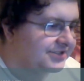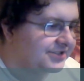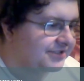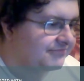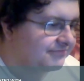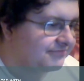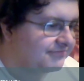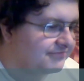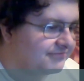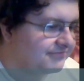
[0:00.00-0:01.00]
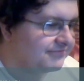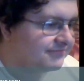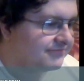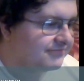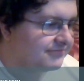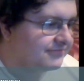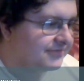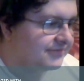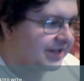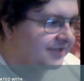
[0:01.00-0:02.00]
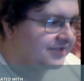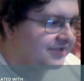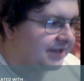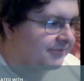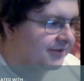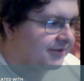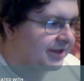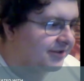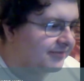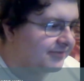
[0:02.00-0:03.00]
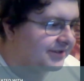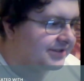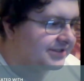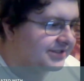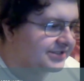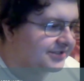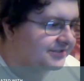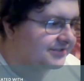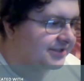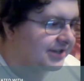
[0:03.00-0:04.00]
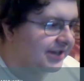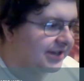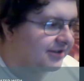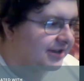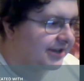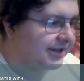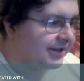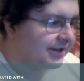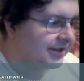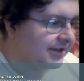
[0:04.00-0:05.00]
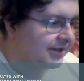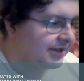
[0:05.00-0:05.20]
Yeah, there's a lot more here, but it just goes on and on. And on.